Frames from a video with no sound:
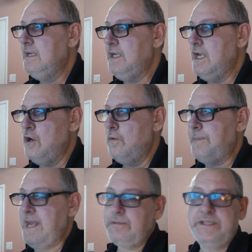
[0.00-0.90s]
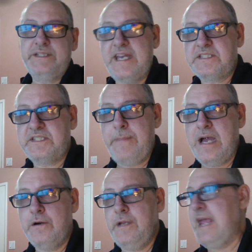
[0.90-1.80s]
You know, be able to test them
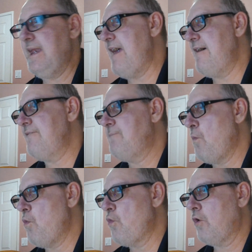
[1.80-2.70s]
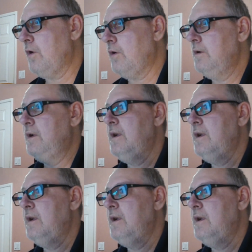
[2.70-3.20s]
out and have more,